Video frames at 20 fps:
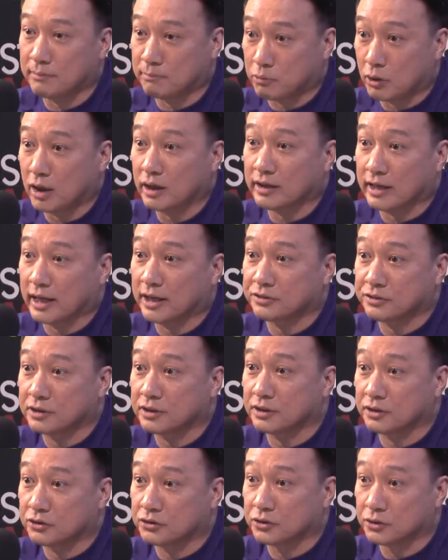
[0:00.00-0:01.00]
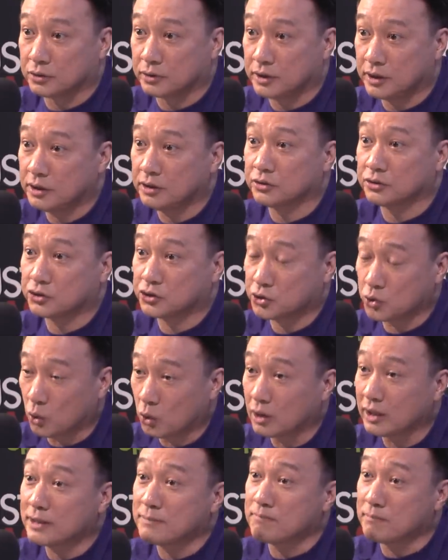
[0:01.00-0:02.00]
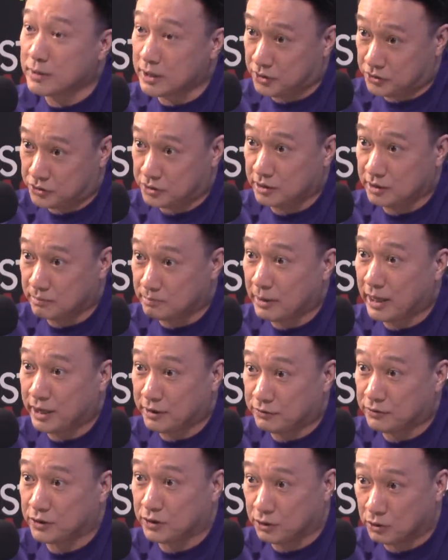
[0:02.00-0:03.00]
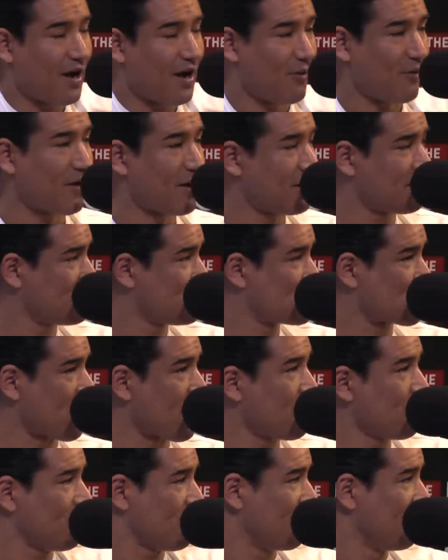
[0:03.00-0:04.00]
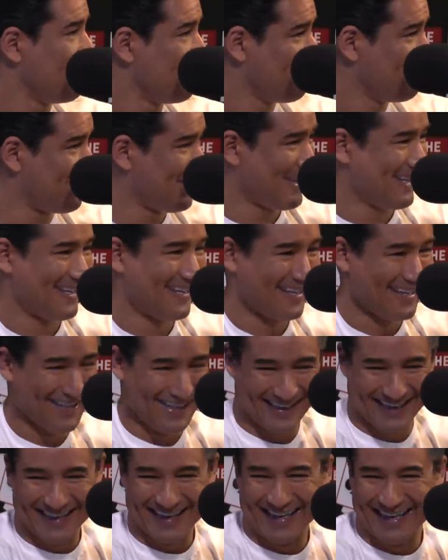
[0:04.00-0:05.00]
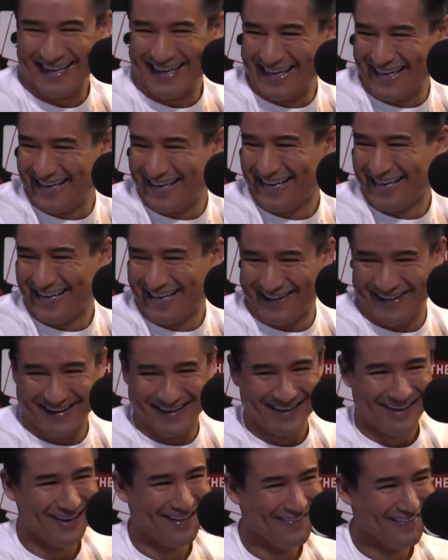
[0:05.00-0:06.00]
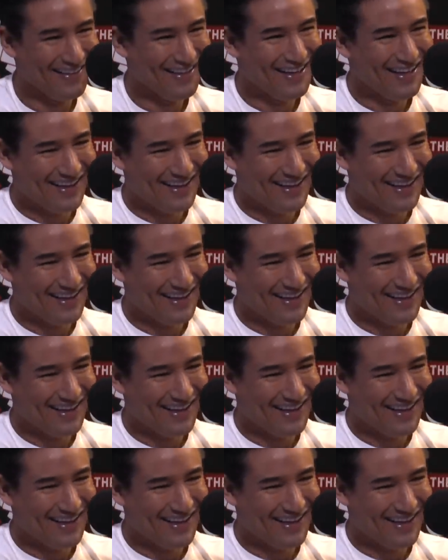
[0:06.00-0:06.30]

broadcasting gig soon. He is sorely missed, He's in great. my view. want to train with him. You'll do it. you will have his number.